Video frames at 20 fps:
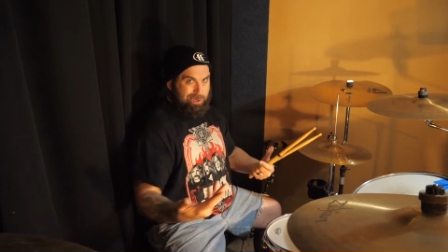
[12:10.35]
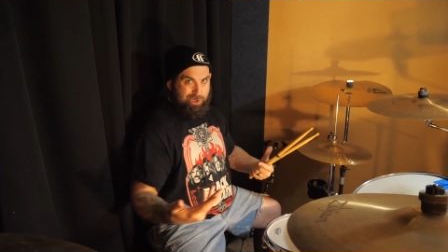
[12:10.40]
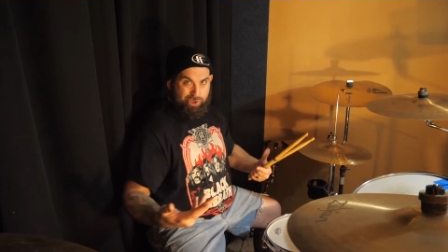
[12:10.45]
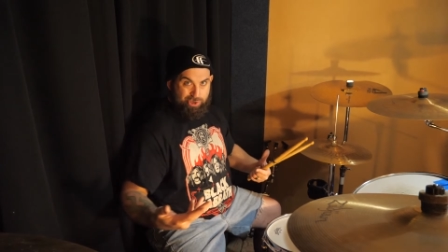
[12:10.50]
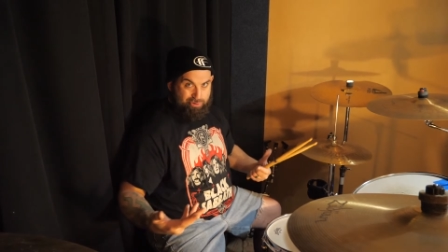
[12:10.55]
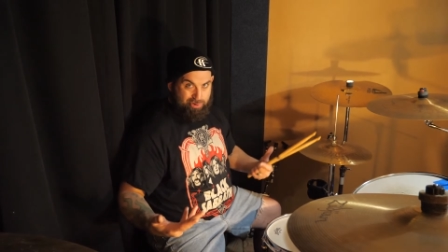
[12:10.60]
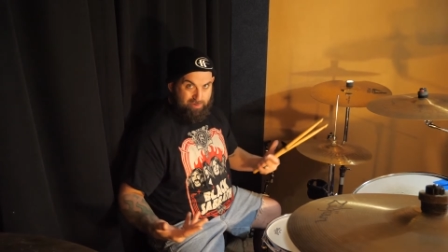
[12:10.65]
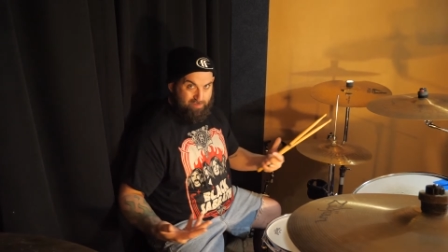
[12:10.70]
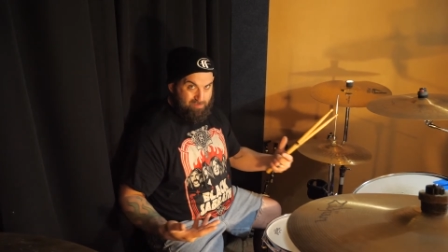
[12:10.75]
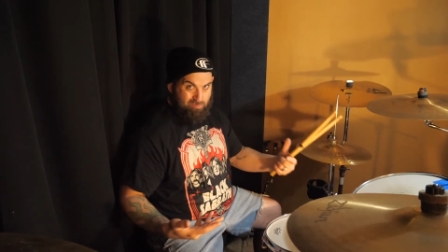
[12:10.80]

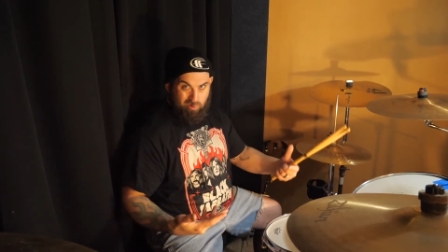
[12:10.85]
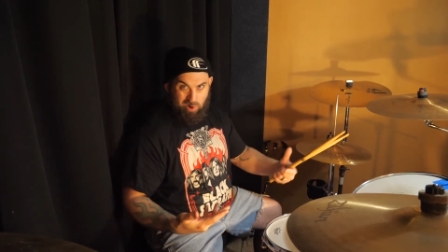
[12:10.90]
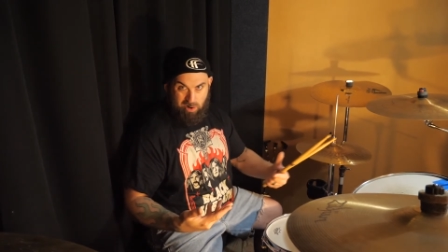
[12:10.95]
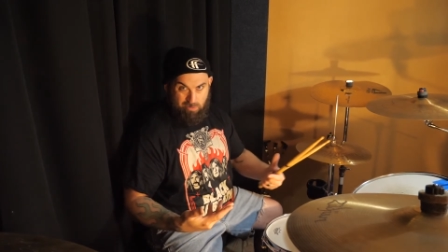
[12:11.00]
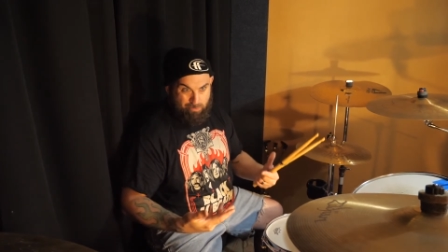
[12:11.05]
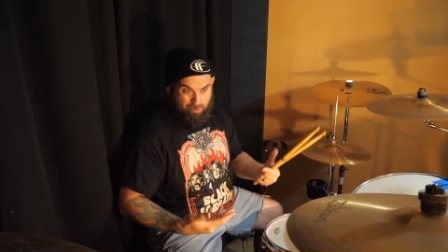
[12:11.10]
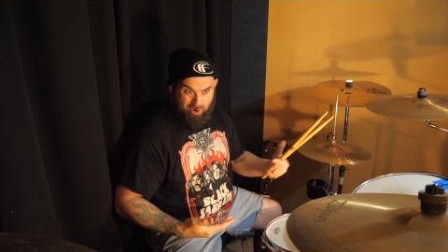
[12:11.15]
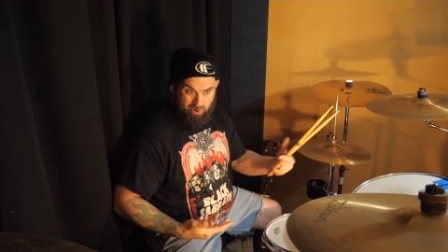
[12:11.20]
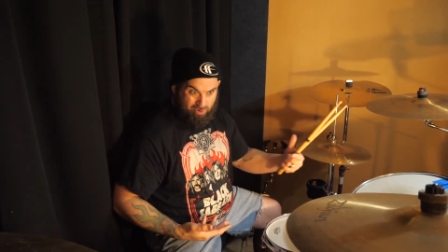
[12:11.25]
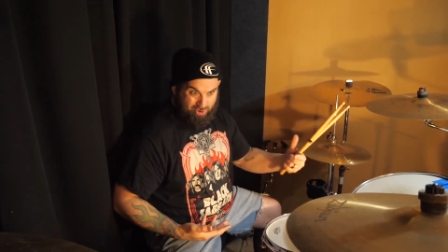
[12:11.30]
injury from
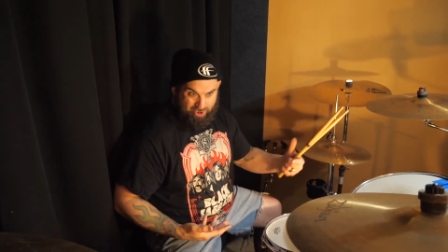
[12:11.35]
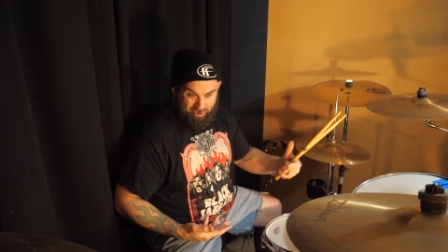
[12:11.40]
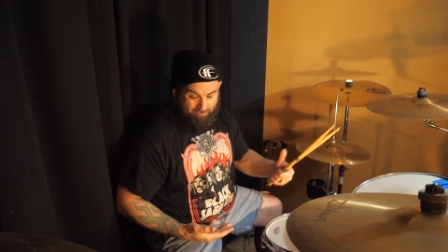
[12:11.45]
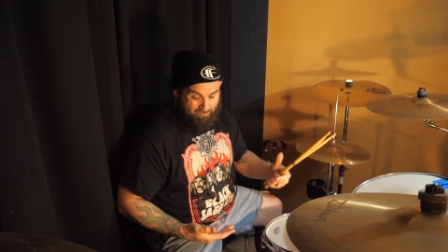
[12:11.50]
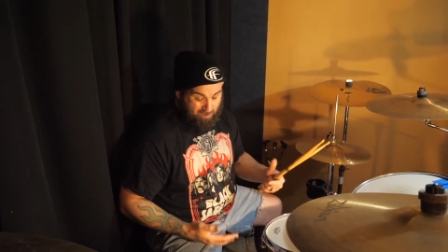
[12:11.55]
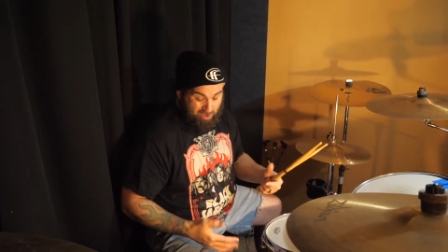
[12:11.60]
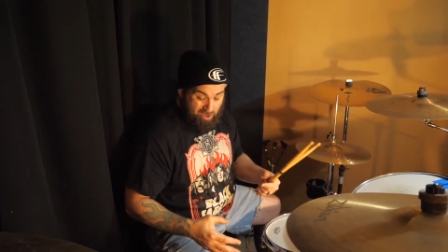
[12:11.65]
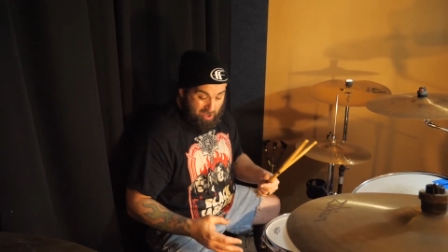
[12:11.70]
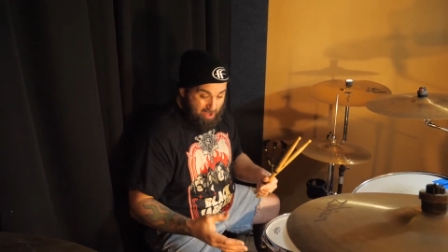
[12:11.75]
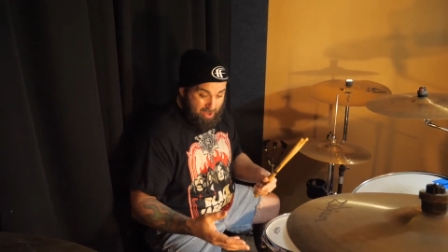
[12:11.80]
rugby or
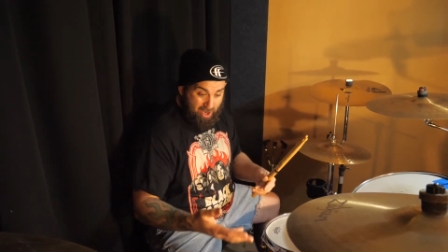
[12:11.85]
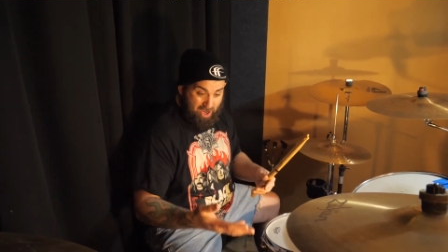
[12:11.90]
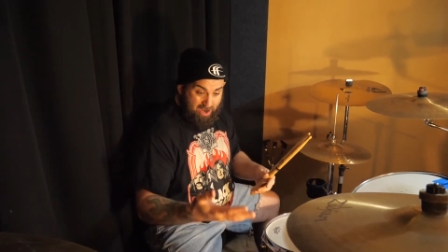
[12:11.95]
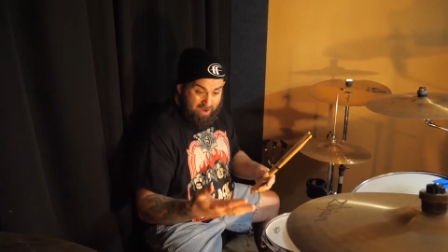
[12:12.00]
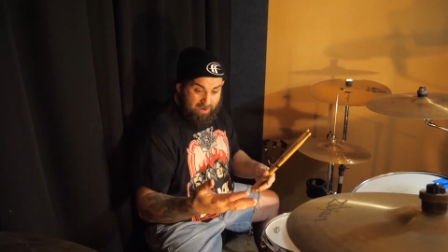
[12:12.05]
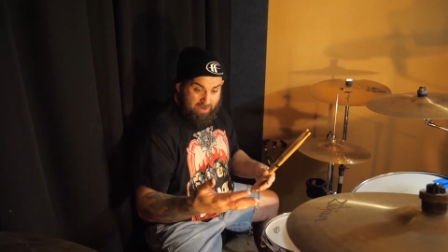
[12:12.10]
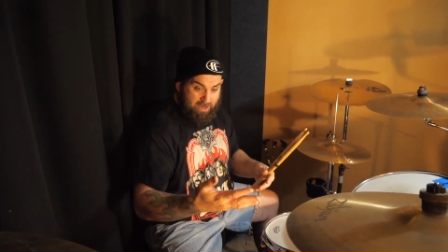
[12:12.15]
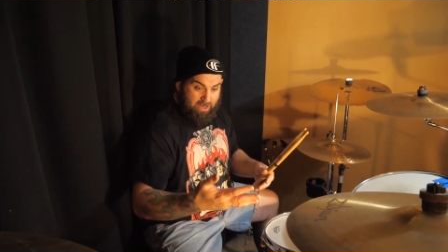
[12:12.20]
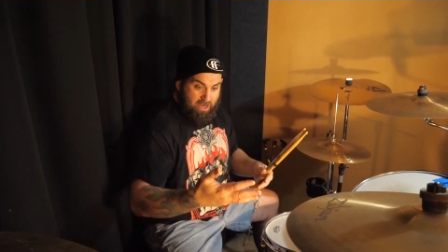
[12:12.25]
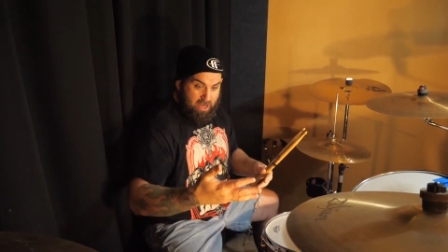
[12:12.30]
something like
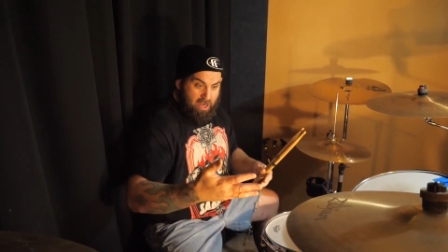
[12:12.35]
that.